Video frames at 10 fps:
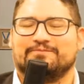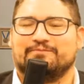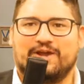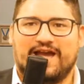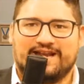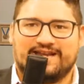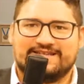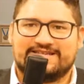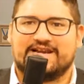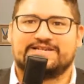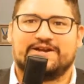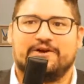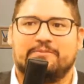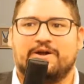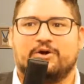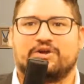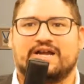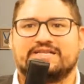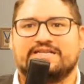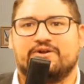We had Secretary
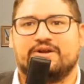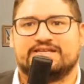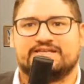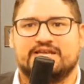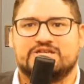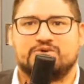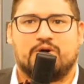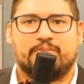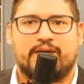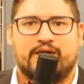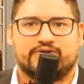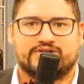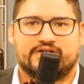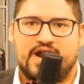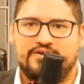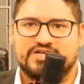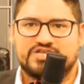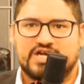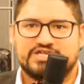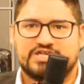Mayorkas here listening to our mayors, our county
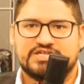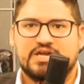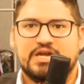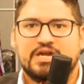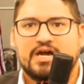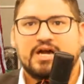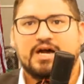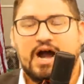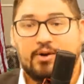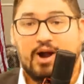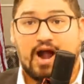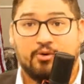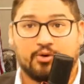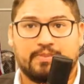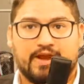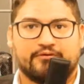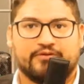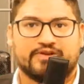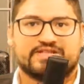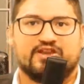judges, our mayor for
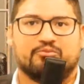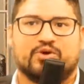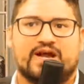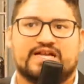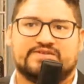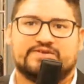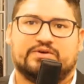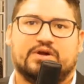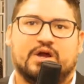the city of Brownsville.